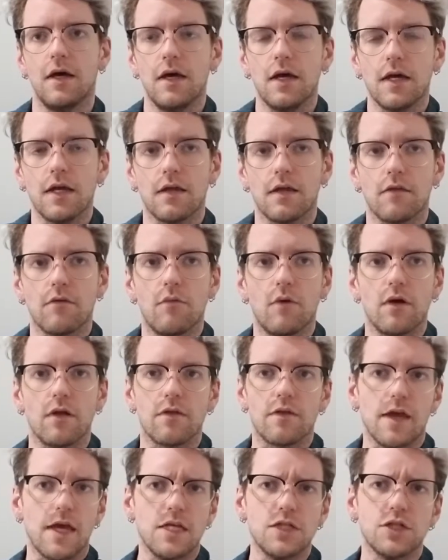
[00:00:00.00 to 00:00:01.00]
He
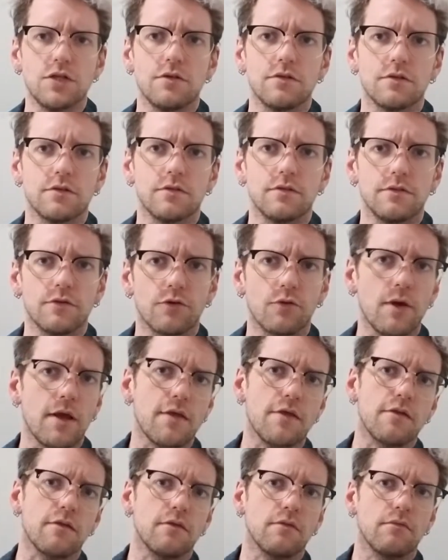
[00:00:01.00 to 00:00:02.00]
was Agent
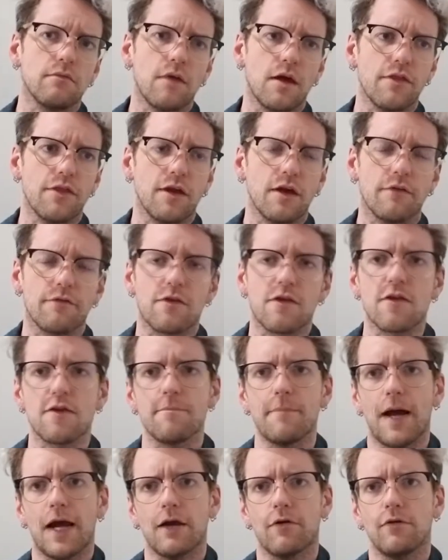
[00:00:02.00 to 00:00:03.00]
Grayson, I think, of
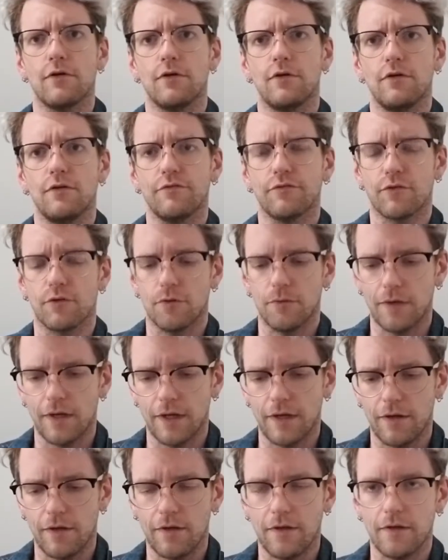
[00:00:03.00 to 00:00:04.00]
Spiral for a
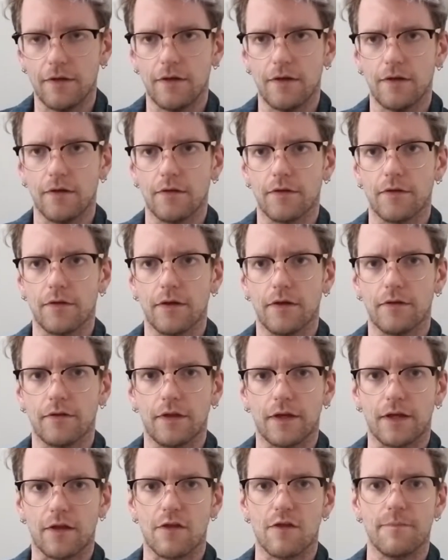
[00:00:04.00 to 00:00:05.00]
while. He had
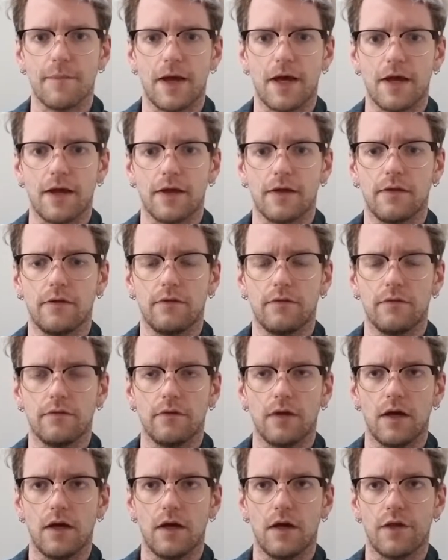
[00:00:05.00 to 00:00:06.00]
like a spy
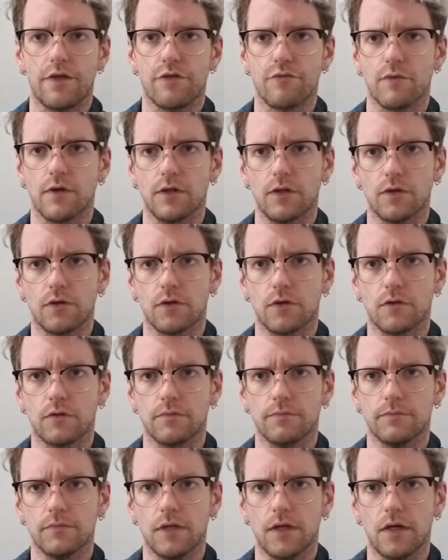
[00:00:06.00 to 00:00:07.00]

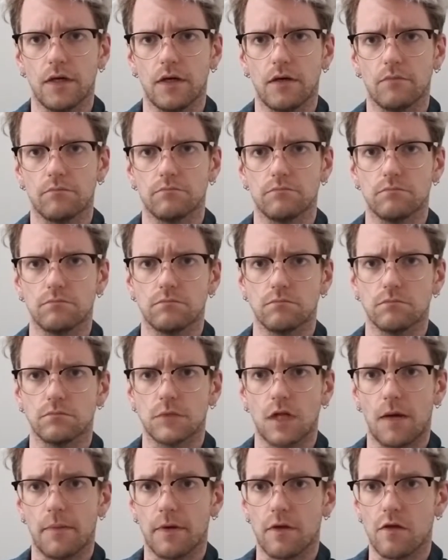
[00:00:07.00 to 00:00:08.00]
thriller
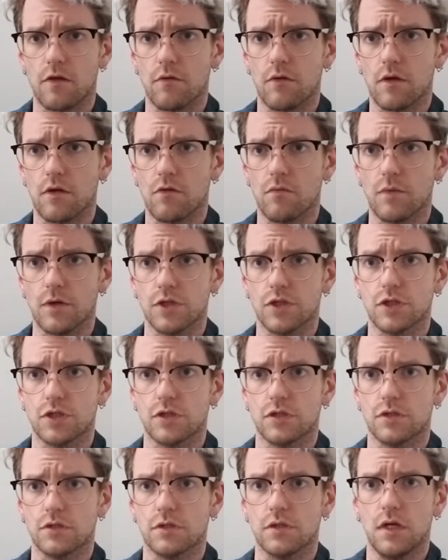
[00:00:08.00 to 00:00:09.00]
comic series,
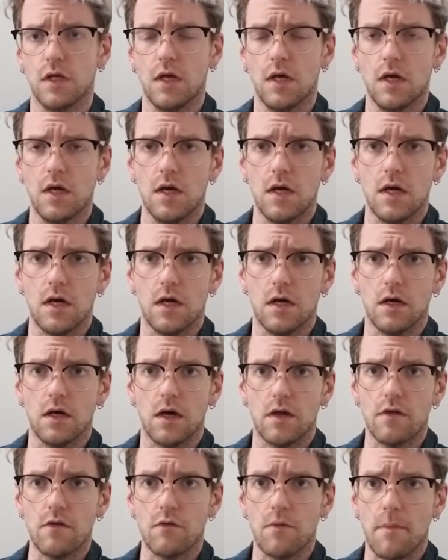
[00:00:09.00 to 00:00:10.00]
which
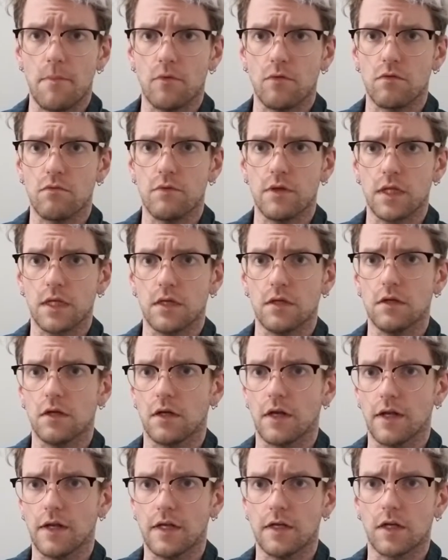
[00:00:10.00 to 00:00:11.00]
as I remember, was really
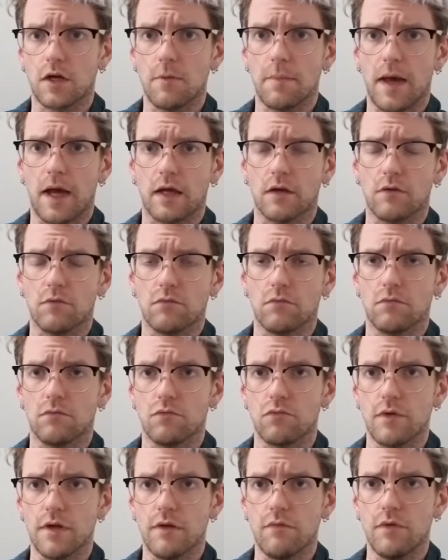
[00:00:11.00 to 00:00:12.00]
good. I need to go back
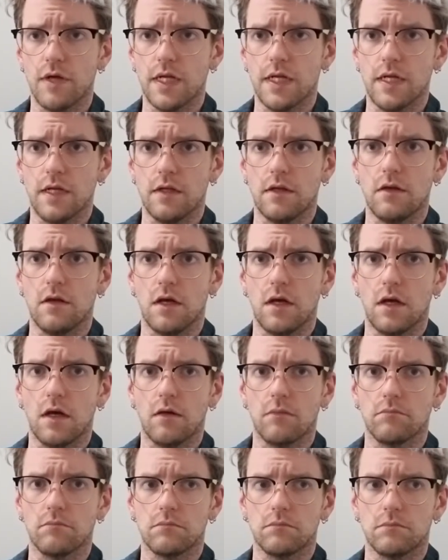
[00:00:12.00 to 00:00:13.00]
and reread it
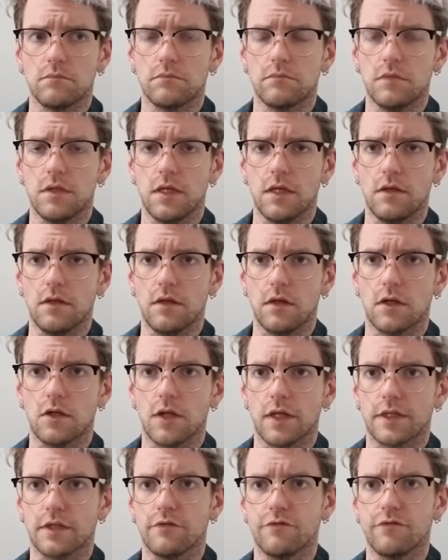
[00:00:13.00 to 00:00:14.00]
in a
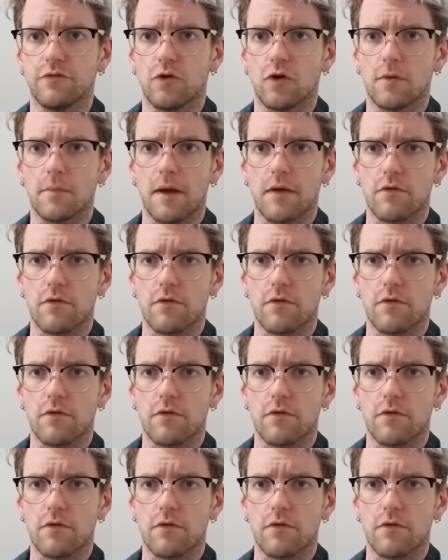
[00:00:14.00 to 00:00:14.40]
collected form.